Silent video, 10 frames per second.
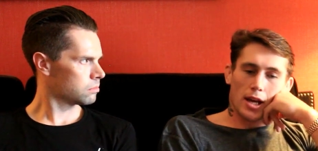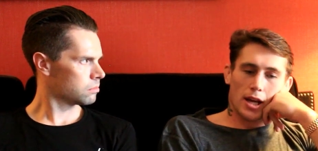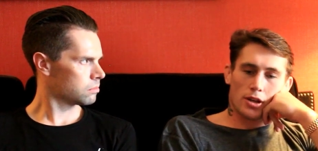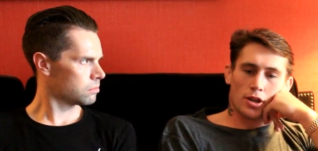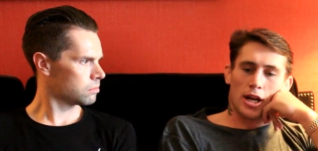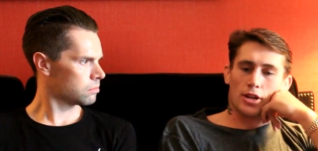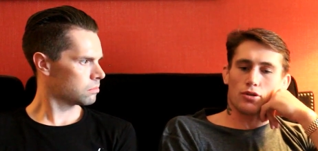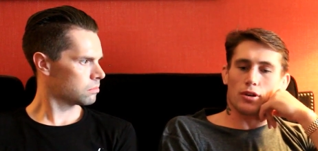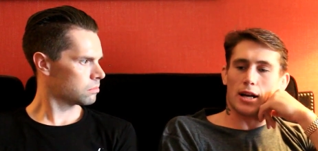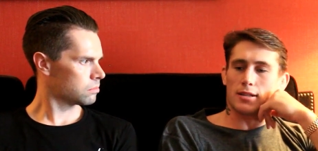Speaker 1: in your
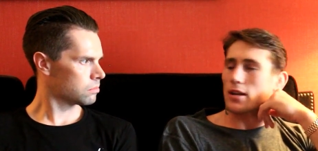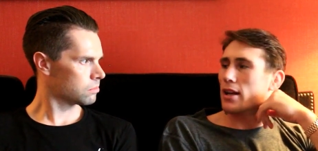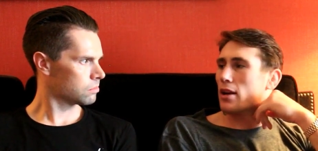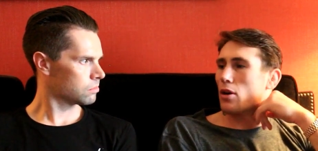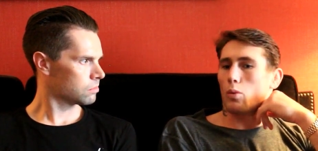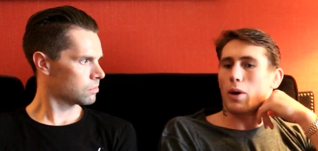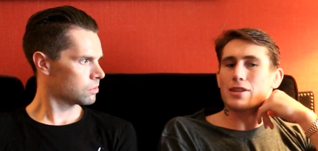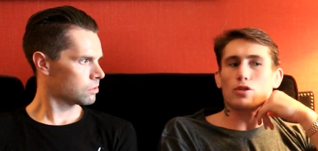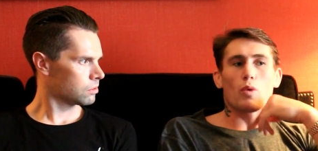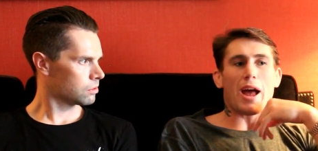natural category? why
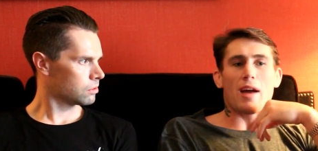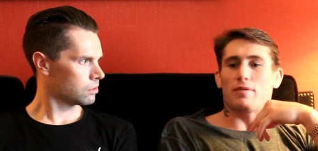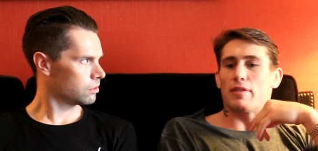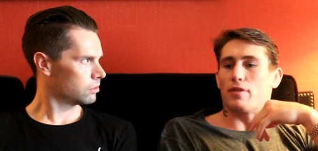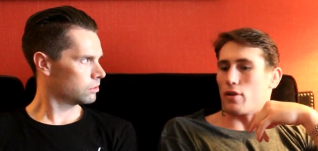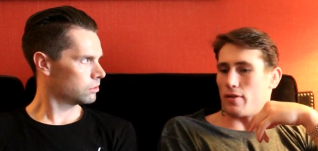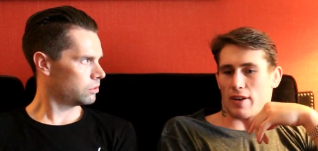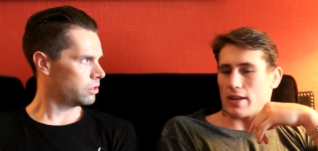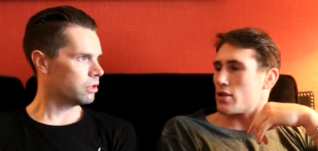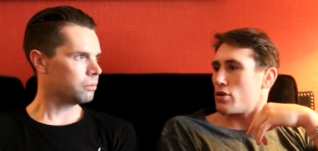don't every fucking
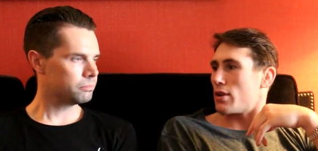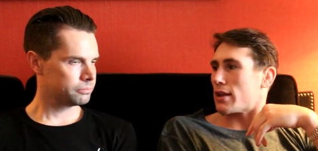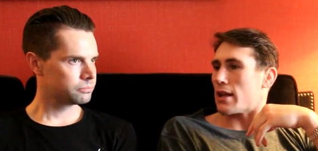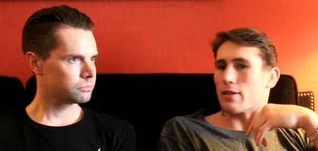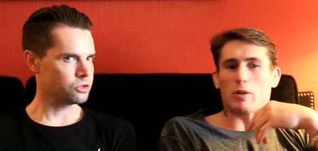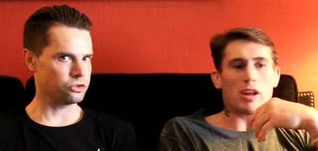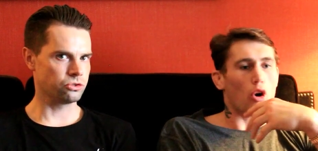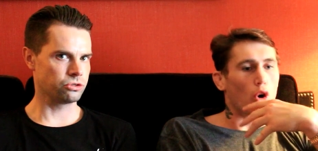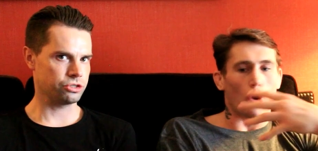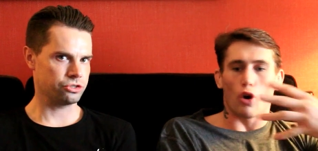fighter do that? Then we
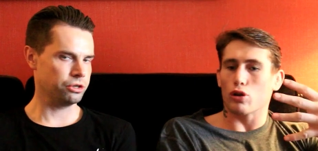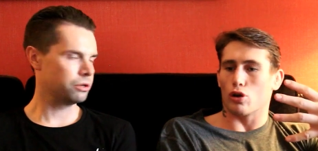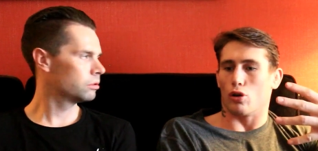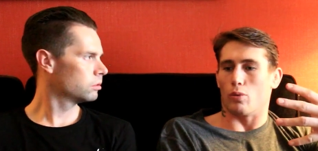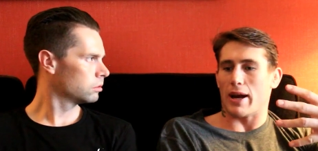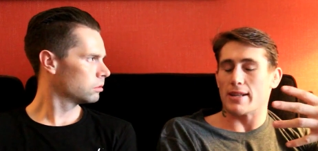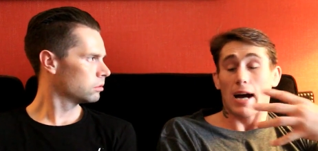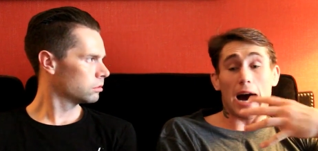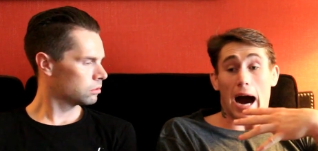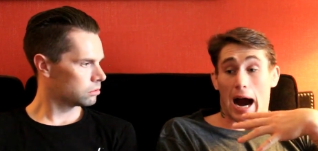all cut weight.
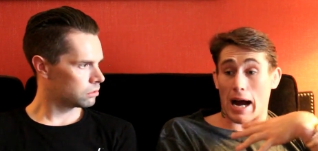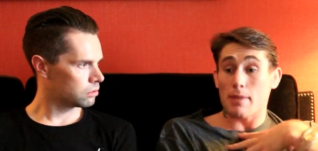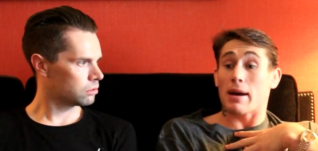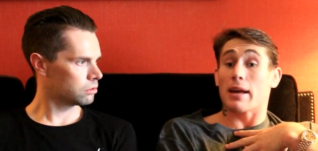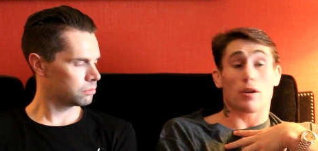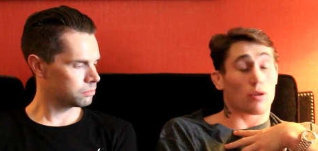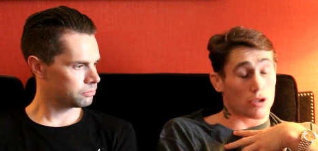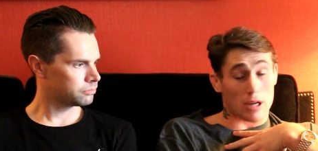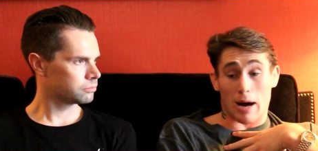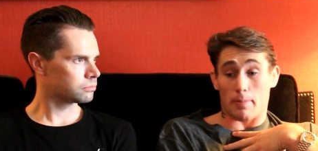I may
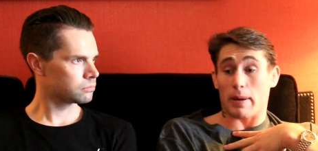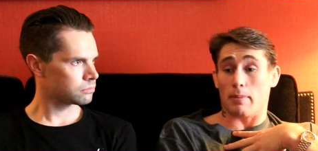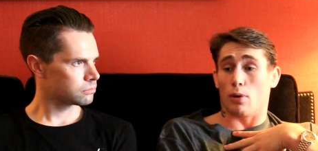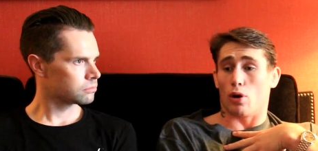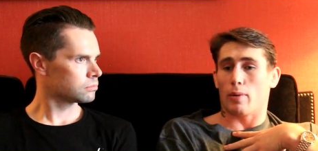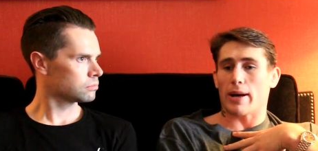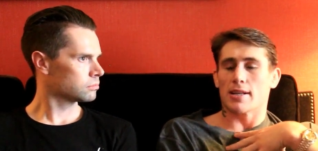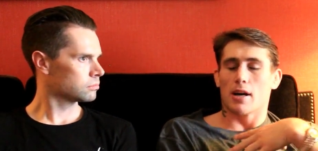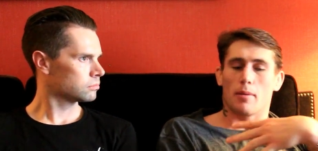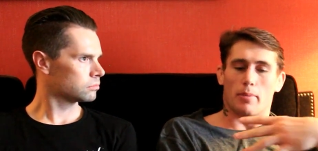cut a bit more weight,
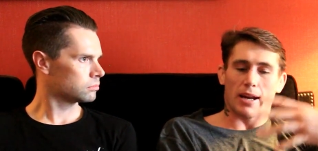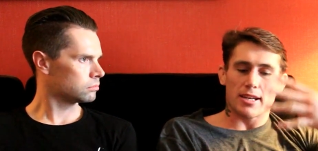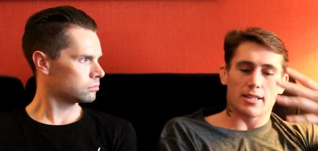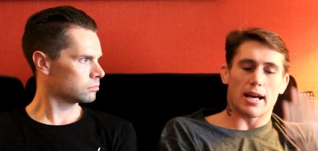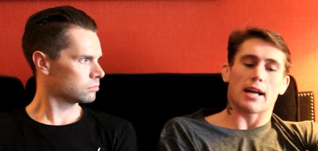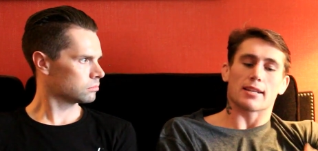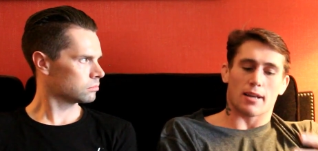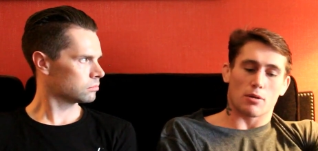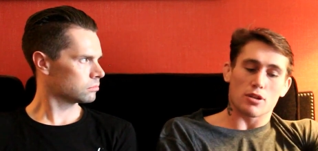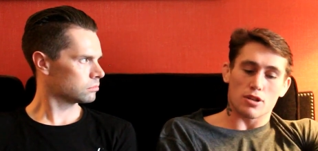but I started
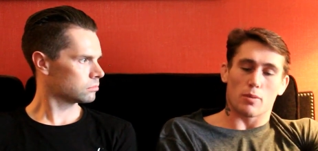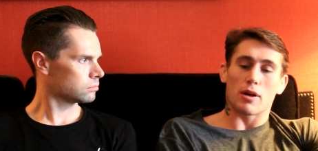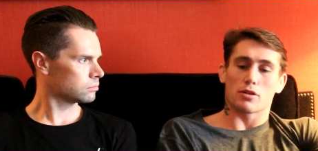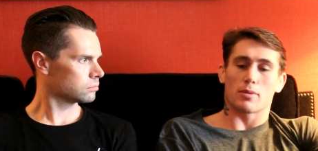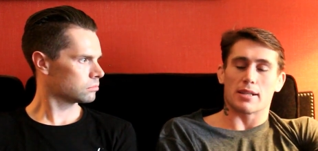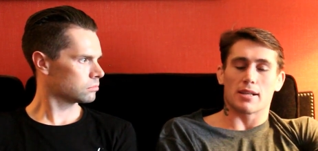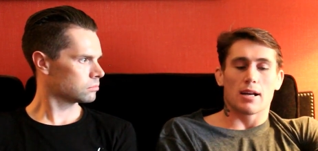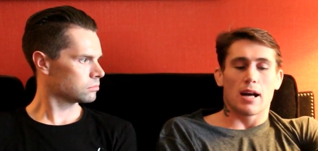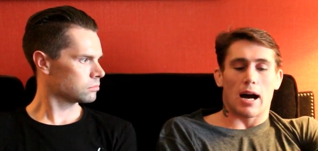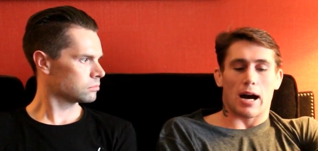out as a welterweight,
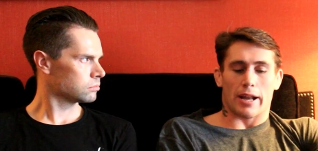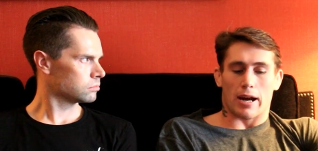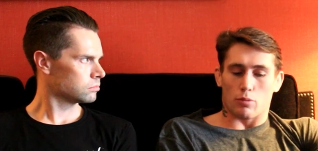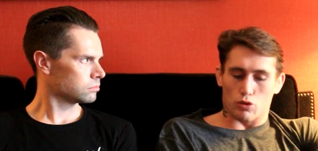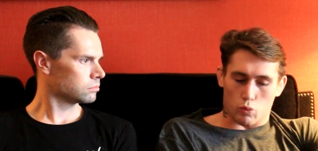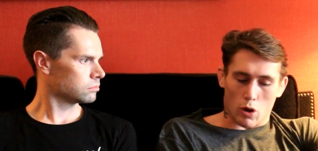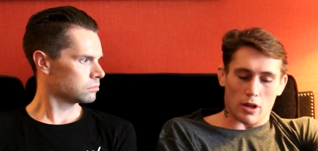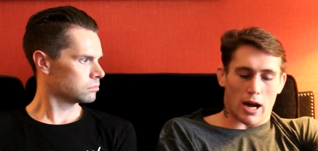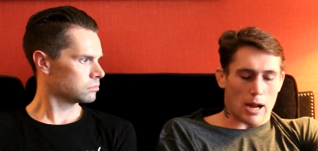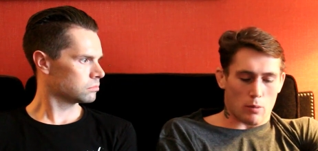and I was
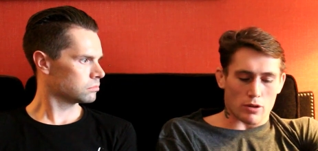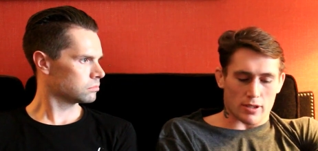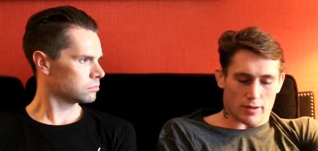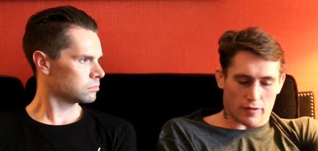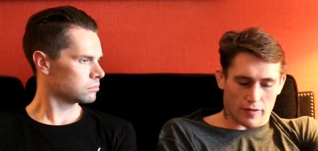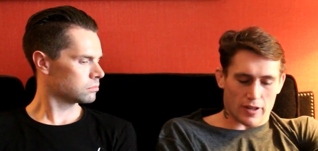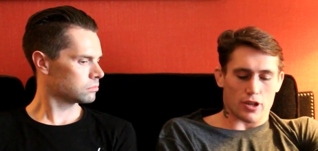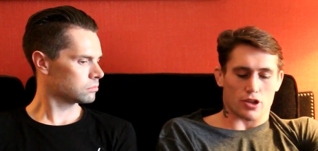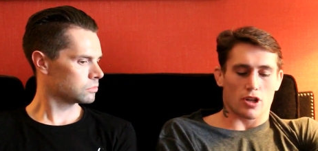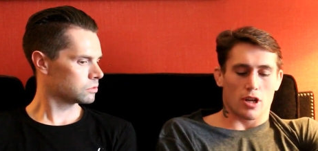what I wanted to
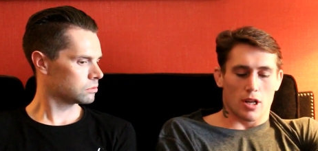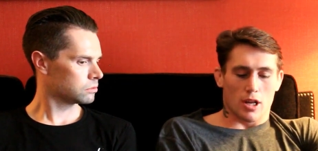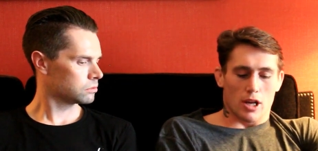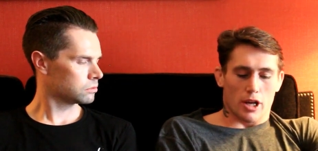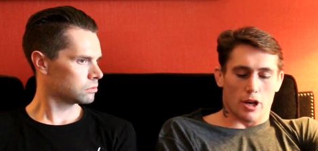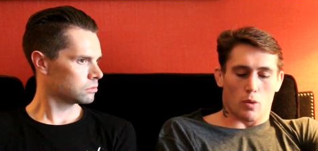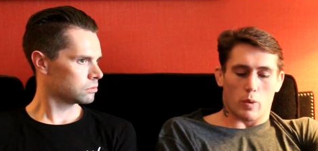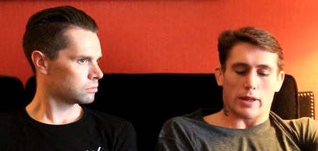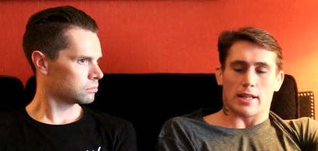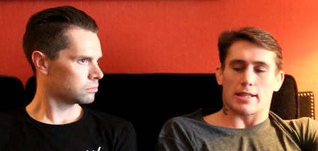finish, you know,
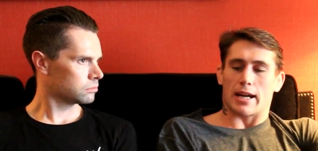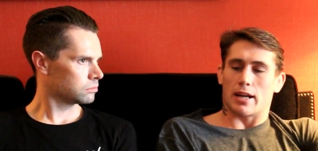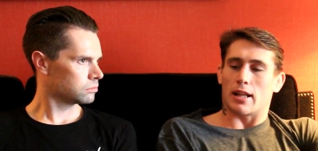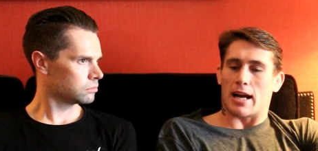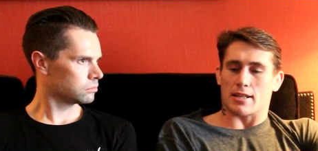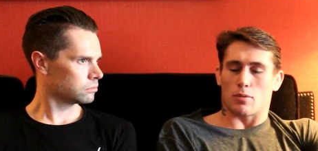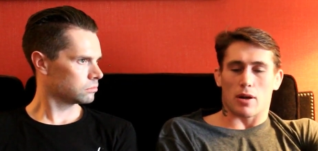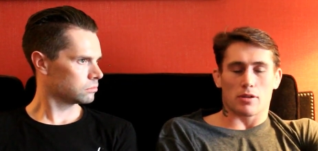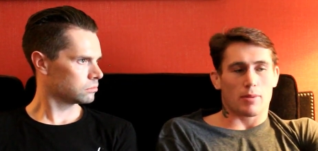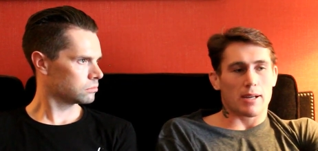with the title as a
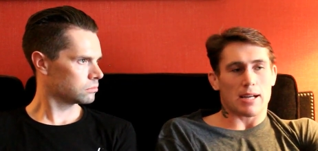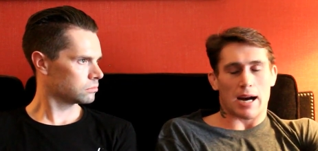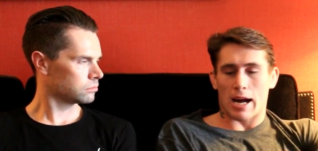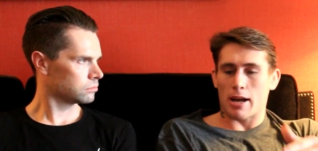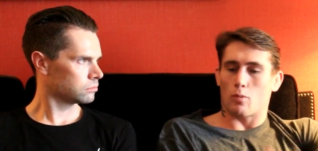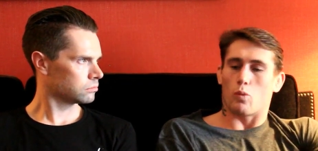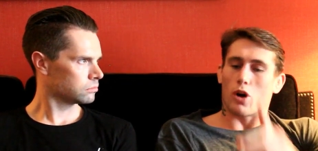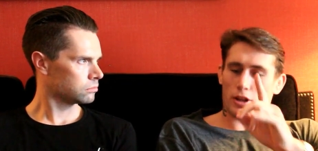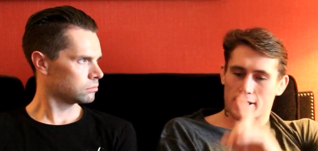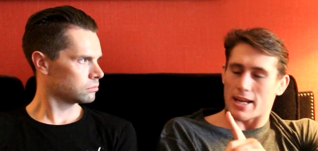welterweight. I am
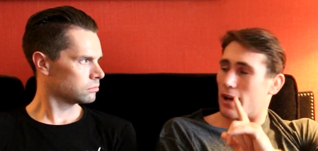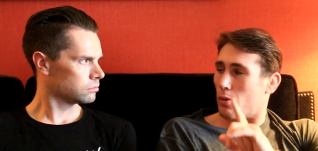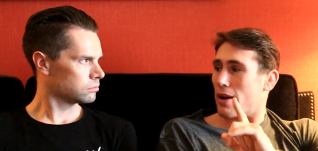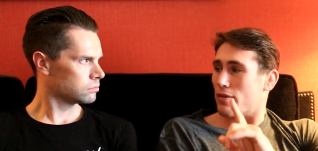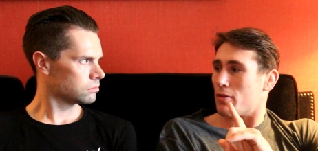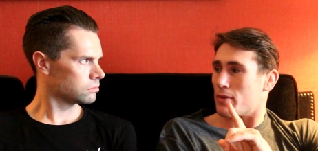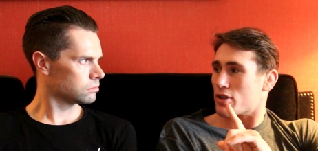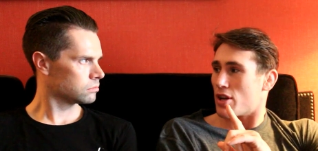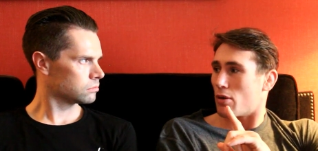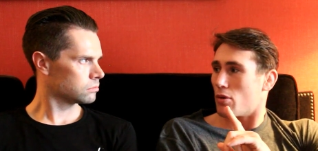one day away from
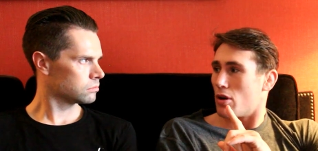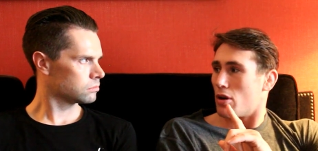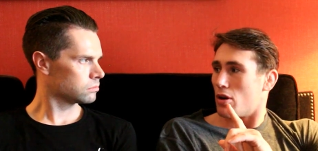this now,